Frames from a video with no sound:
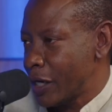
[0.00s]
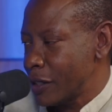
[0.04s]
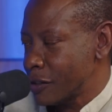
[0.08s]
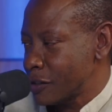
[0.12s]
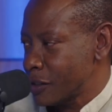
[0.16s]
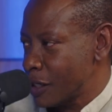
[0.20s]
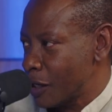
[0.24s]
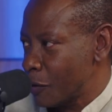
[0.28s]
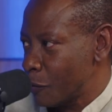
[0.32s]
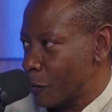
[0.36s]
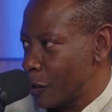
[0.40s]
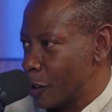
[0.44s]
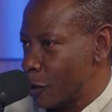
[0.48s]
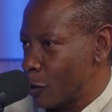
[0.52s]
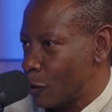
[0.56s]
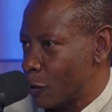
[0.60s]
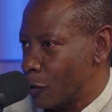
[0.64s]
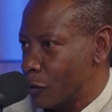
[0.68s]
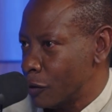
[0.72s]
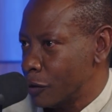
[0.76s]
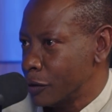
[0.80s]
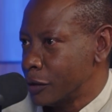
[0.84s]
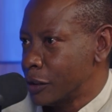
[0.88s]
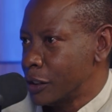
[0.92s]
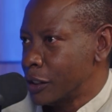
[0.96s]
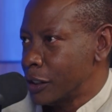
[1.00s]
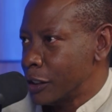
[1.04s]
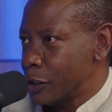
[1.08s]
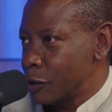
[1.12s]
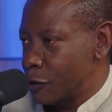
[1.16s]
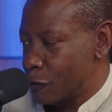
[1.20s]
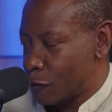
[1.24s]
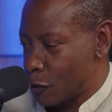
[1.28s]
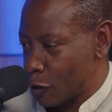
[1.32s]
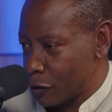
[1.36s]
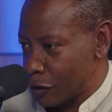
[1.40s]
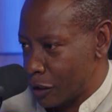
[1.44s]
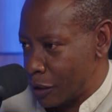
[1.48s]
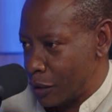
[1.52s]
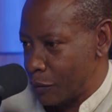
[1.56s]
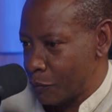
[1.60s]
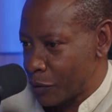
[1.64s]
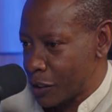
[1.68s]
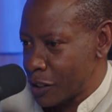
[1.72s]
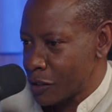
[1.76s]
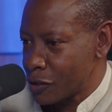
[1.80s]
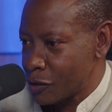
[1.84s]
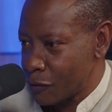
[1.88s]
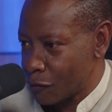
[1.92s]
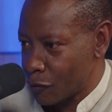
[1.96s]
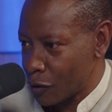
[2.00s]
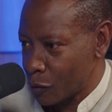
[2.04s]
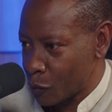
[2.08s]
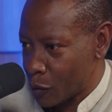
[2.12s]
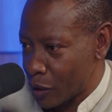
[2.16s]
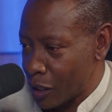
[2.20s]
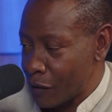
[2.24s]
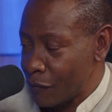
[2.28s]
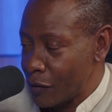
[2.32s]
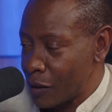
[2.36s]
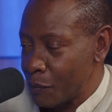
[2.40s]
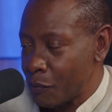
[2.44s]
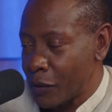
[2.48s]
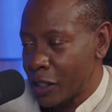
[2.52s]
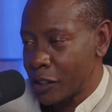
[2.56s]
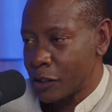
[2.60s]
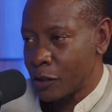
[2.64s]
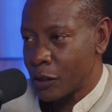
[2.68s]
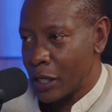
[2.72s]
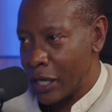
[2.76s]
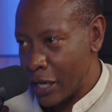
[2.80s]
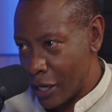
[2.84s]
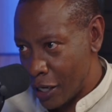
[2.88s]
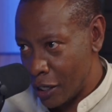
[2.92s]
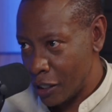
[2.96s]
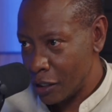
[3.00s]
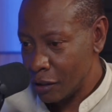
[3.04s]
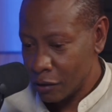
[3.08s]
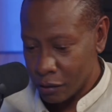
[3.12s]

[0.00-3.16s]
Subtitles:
manage that where you've got the impetus, you've got whatever, but